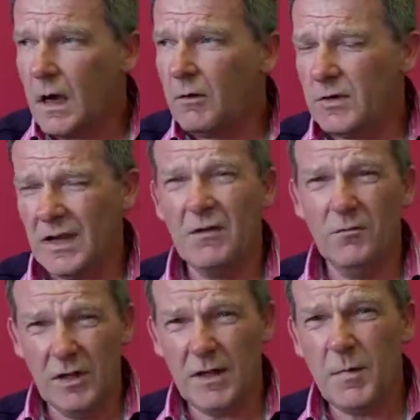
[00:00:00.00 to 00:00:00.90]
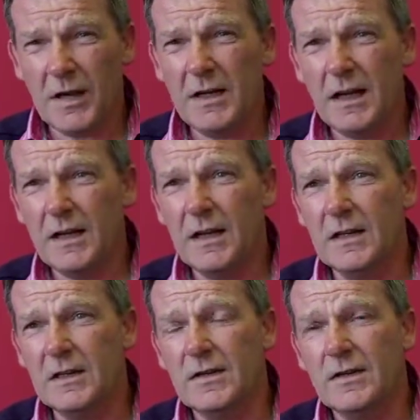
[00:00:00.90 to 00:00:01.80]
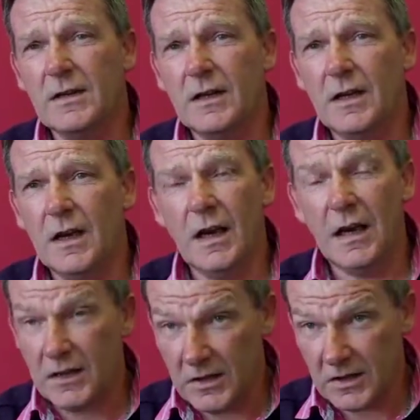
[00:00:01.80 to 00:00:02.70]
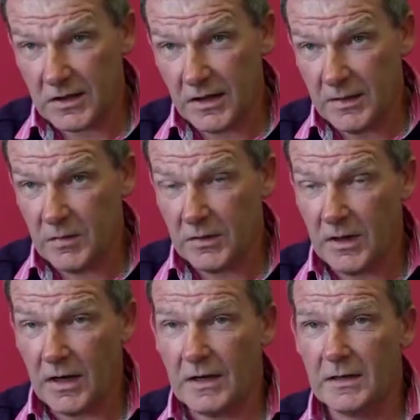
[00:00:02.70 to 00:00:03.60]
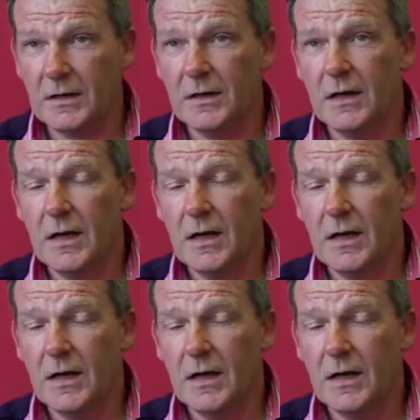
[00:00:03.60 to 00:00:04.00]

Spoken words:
I was getting really bad headaches, and I didn't sleep at night,